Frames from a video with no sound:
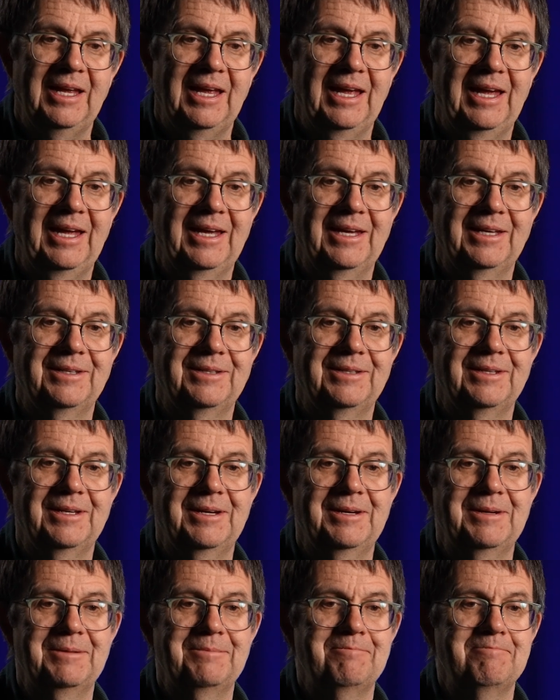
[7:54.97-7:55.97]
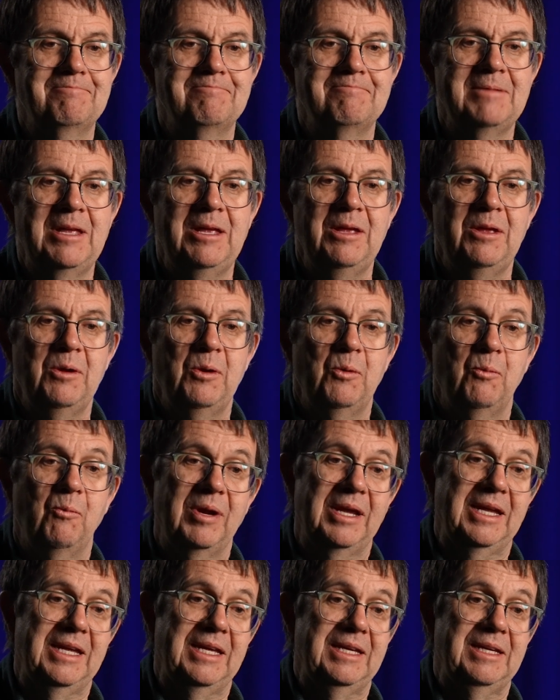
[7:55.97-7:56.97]
And
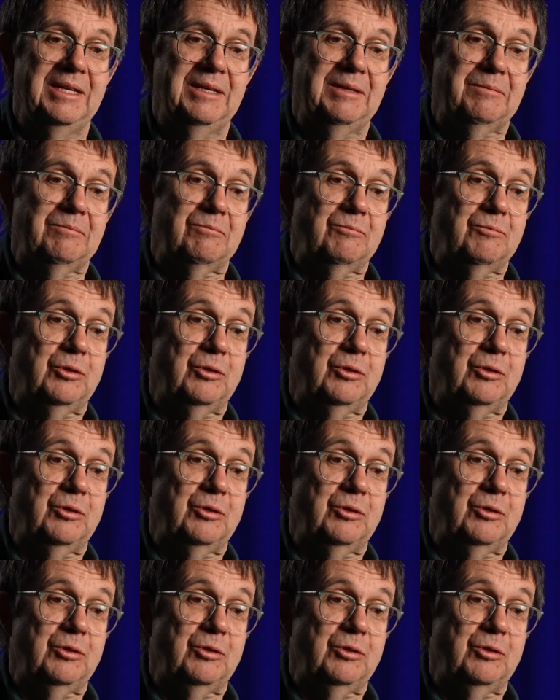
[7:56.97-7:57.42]
we